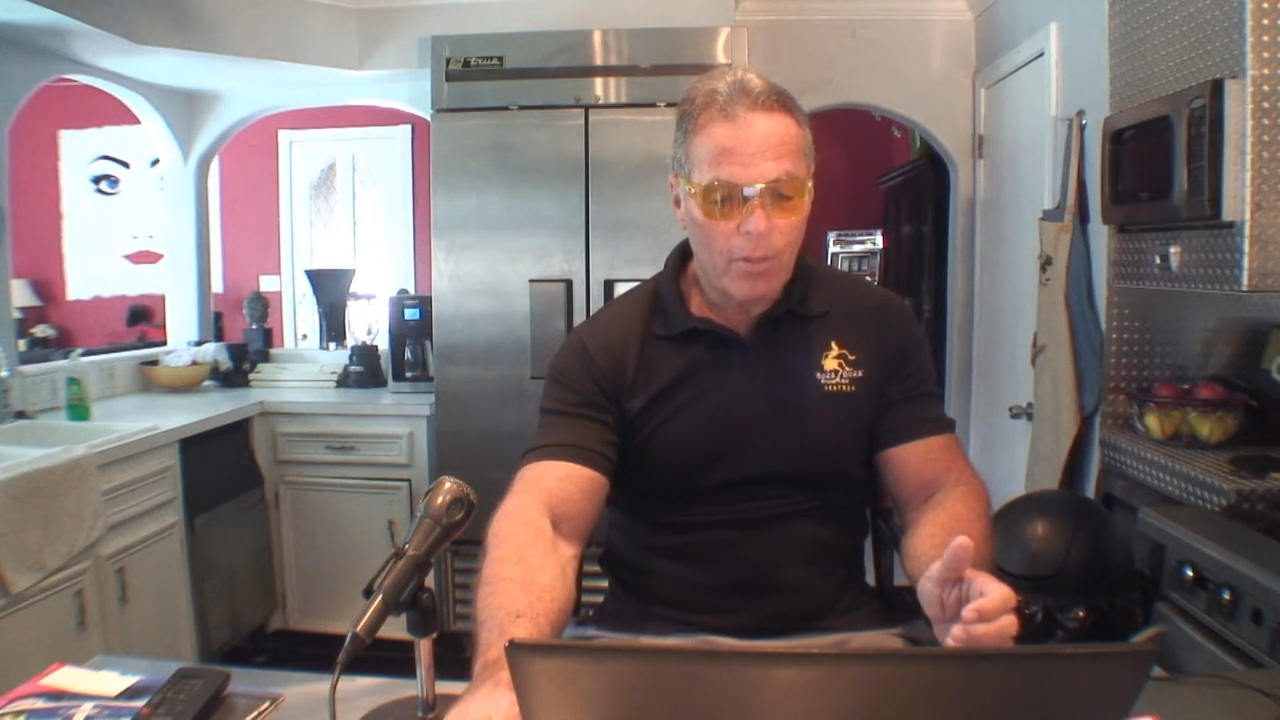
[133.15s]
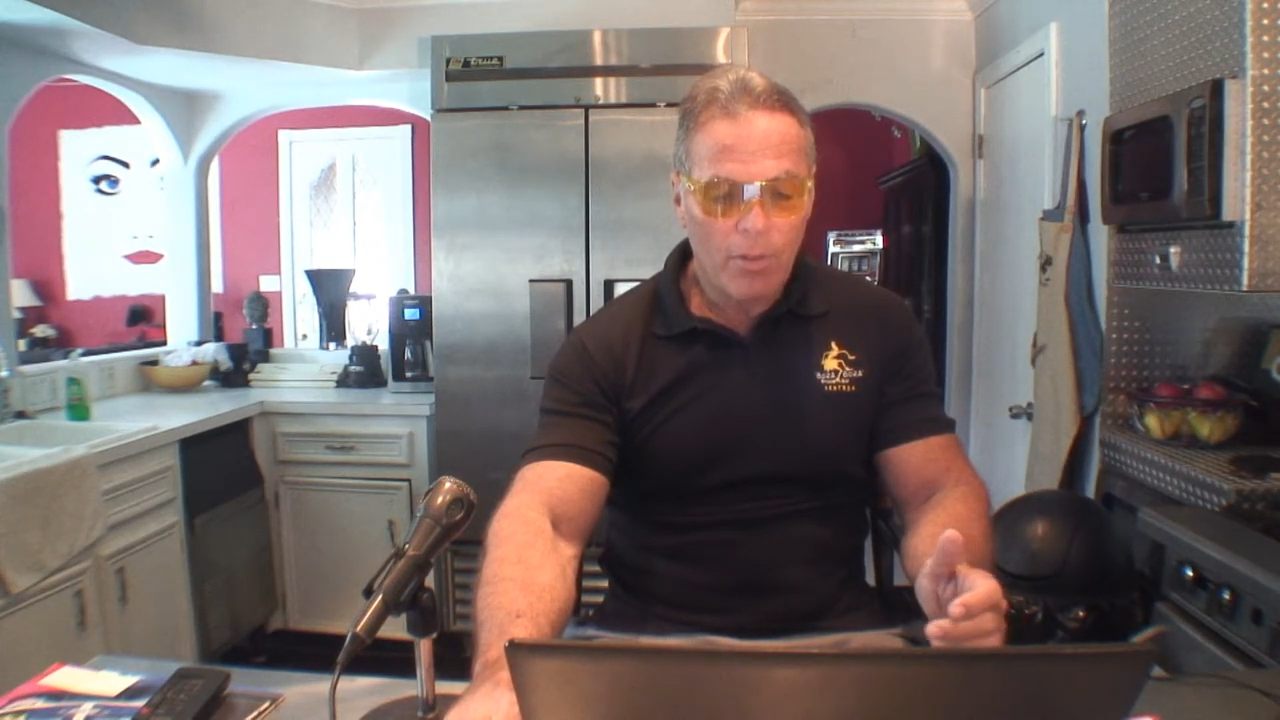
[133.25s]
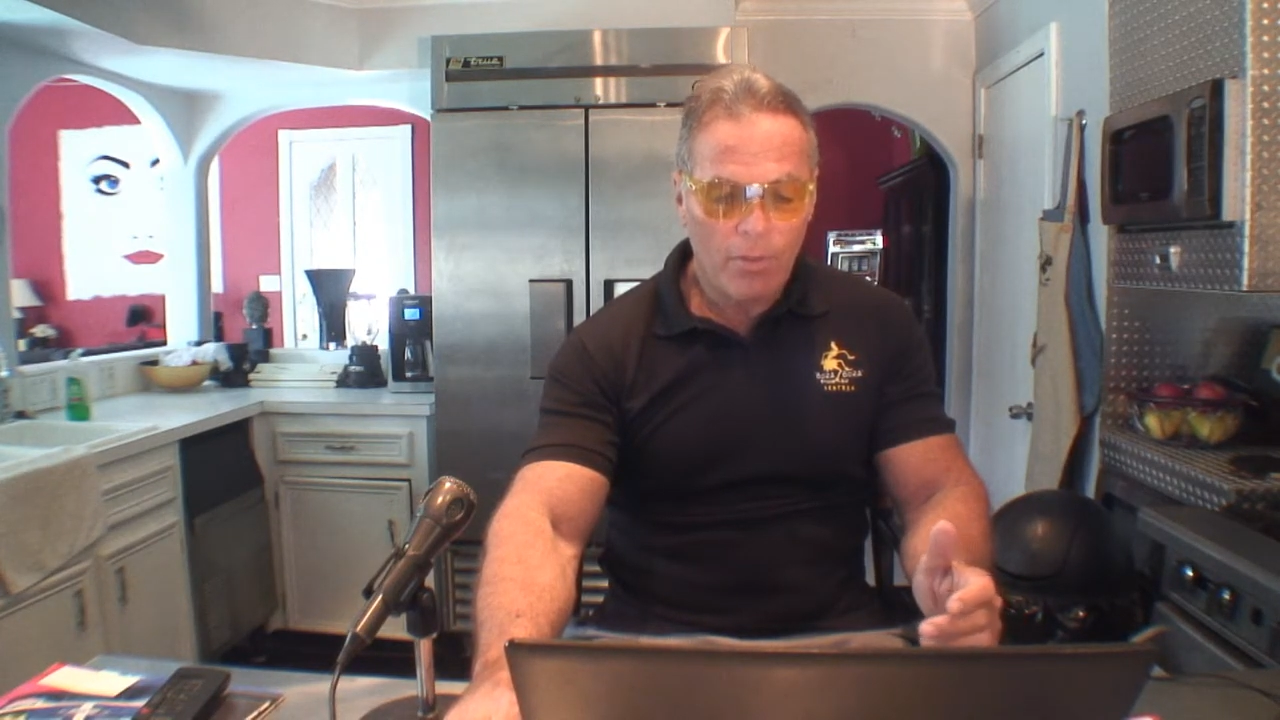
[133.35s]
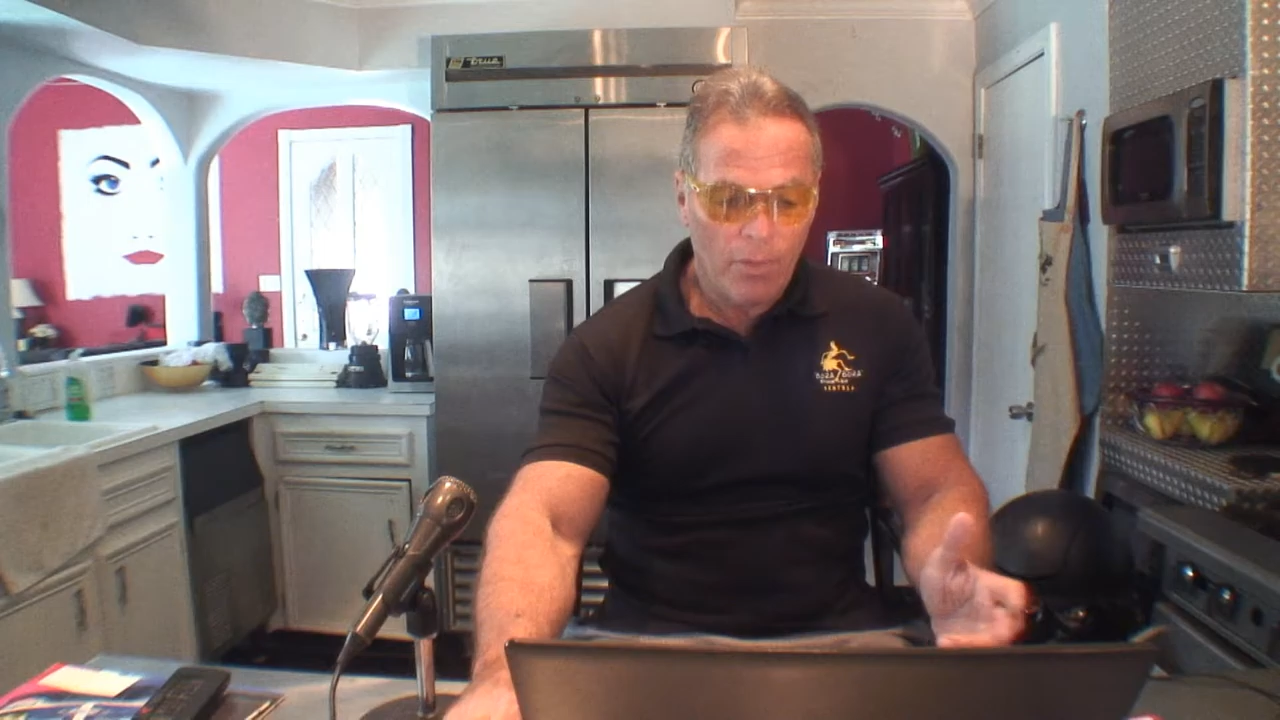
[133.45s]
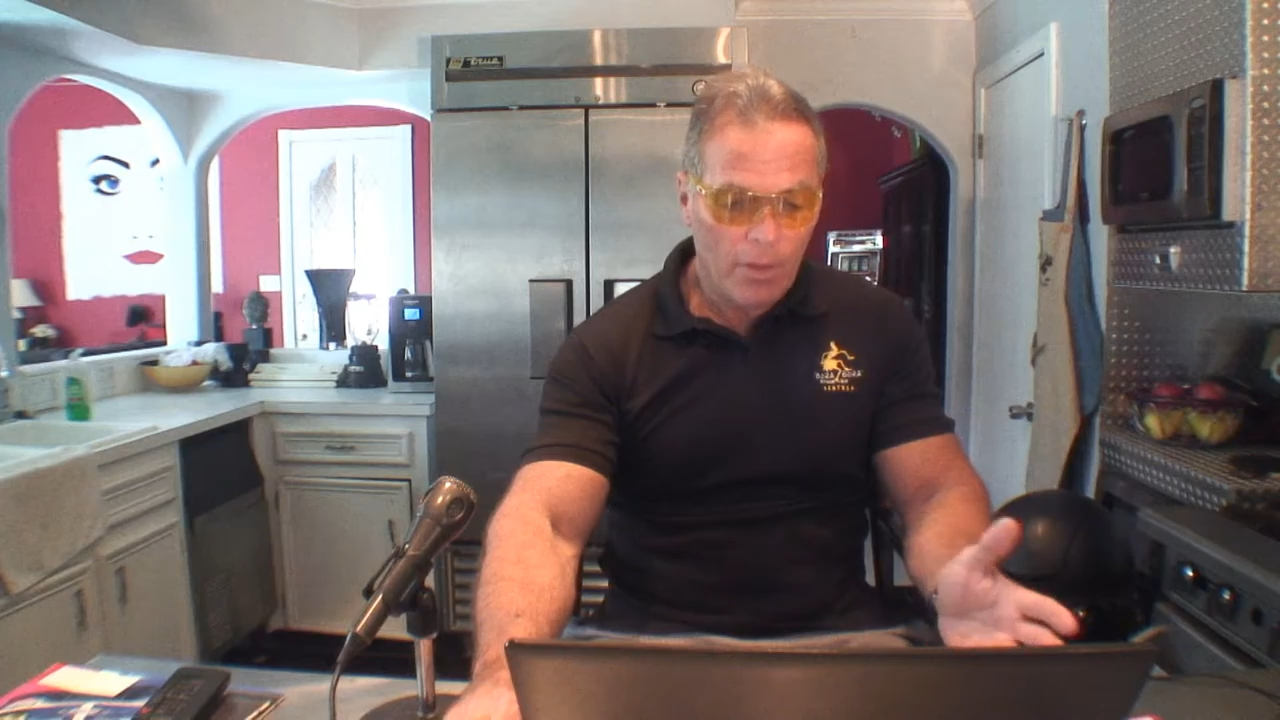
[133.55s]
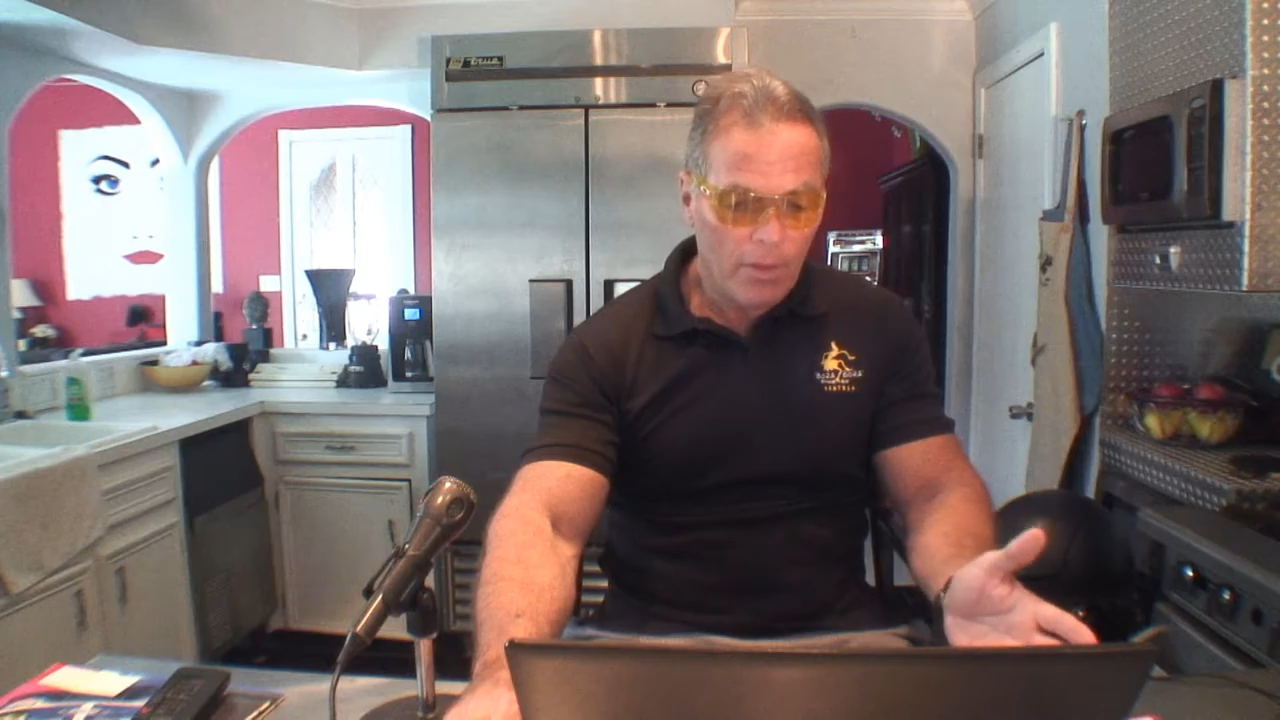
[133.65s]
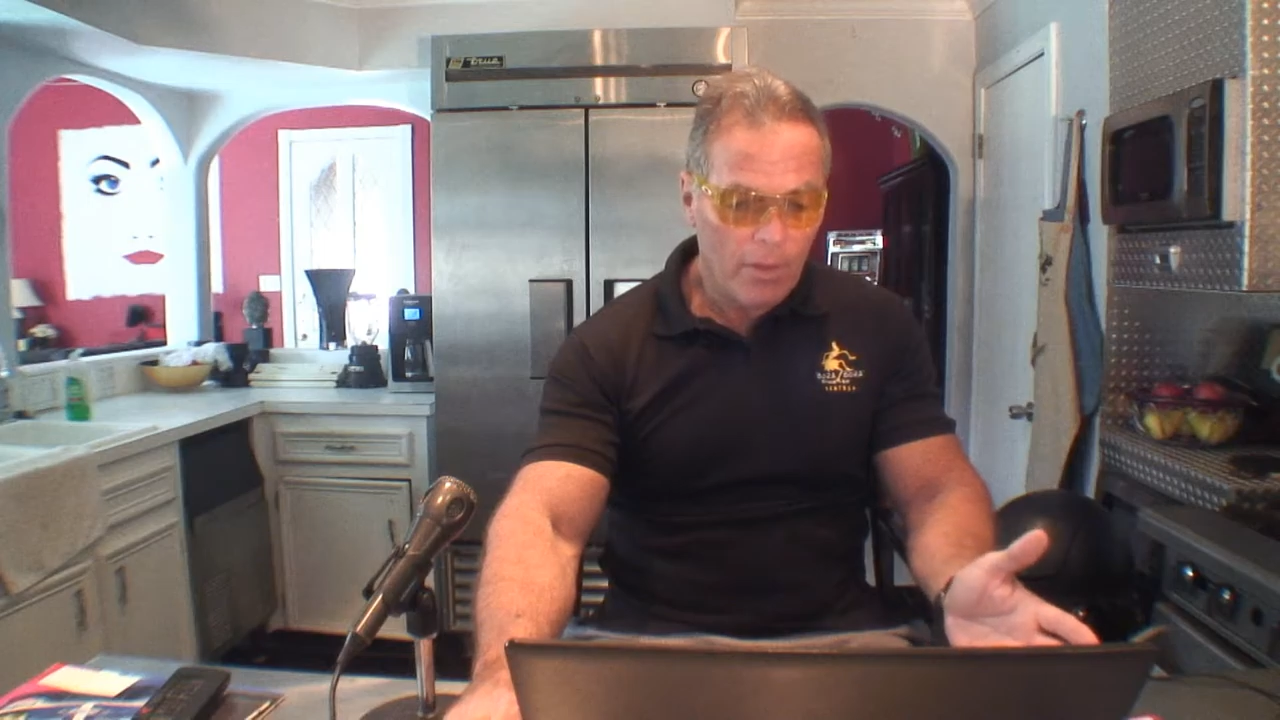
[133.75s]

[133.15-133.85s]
The